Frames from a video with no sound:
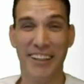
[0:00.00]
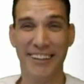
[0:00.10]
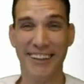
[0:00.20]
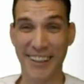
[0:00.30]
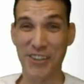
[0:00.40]

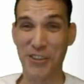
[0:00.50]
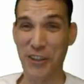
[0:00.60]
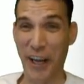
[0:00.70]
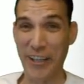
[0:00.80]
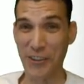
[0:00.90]
Let's
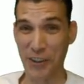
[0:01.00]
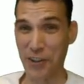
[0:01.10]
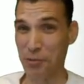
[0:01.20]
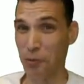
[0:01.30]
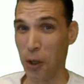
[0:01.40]
change
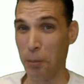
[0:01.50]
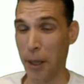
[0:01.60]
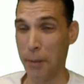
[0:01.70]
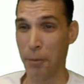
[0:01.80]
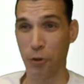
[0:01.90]
this
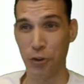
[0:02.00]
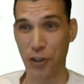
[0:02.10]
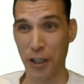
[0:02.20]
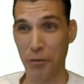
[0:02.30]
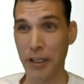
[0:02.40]
wallpaper,
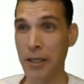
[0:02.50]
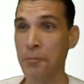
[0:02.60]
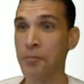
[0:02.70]
shall we?